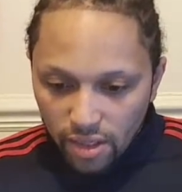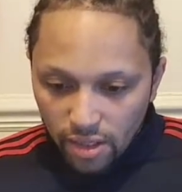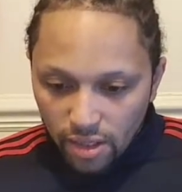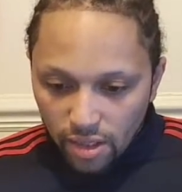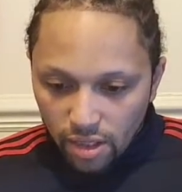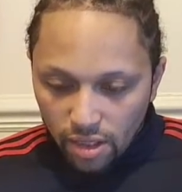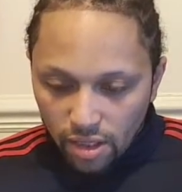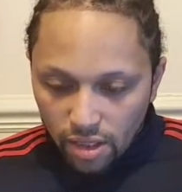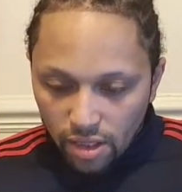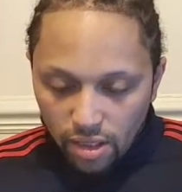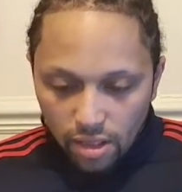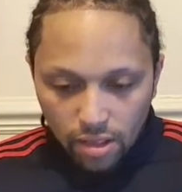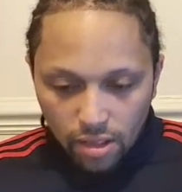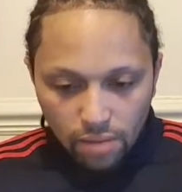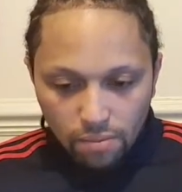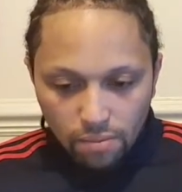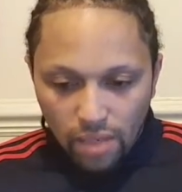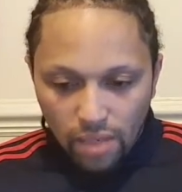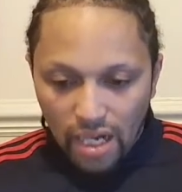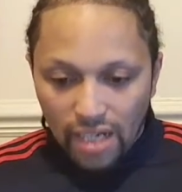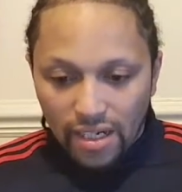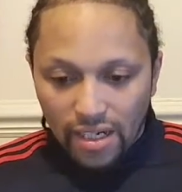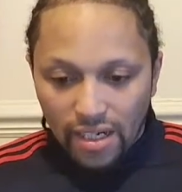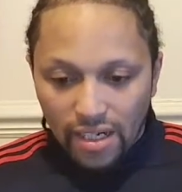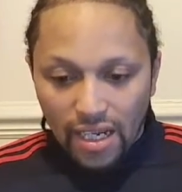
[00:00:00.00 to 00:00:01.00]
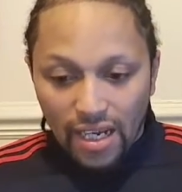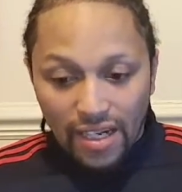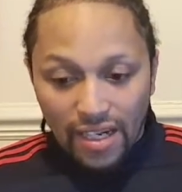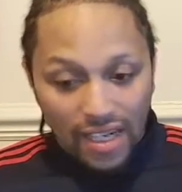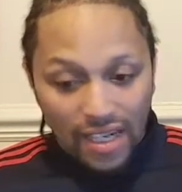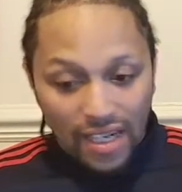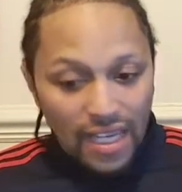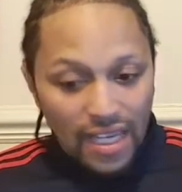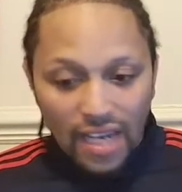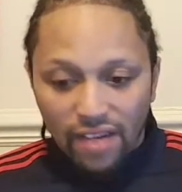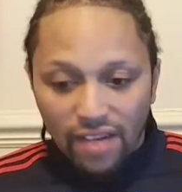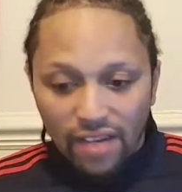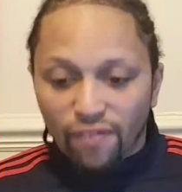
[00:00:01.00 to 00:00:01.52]
And
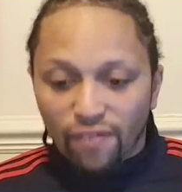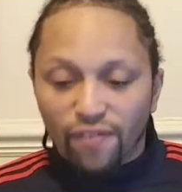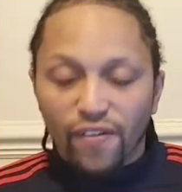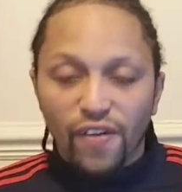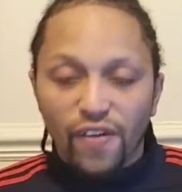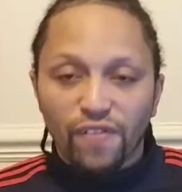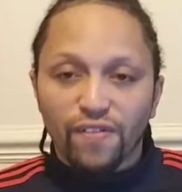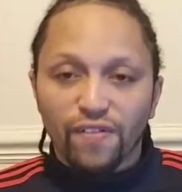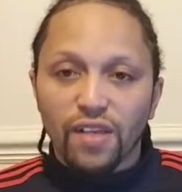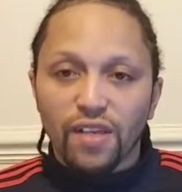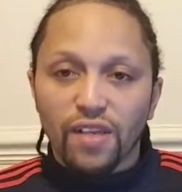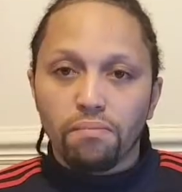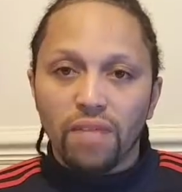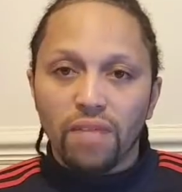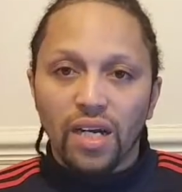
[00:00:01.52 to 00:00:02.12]
again, £50